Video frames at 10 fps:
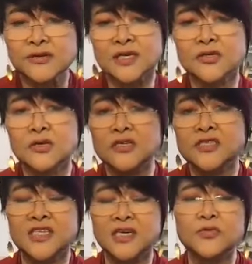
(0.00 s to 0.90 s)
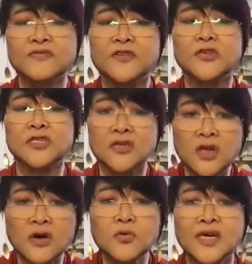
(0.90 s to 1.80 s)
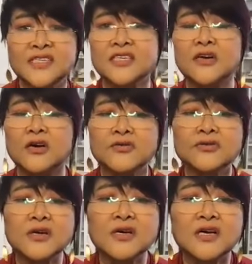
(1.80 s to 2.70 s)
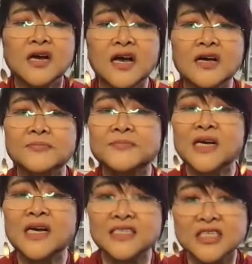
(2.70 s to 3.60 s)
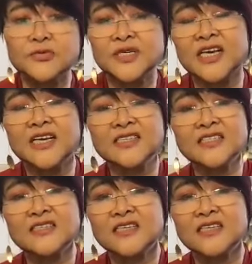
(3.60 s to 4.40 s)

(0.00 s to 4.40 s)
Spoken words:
acknowledge that we've got a long way to go until we get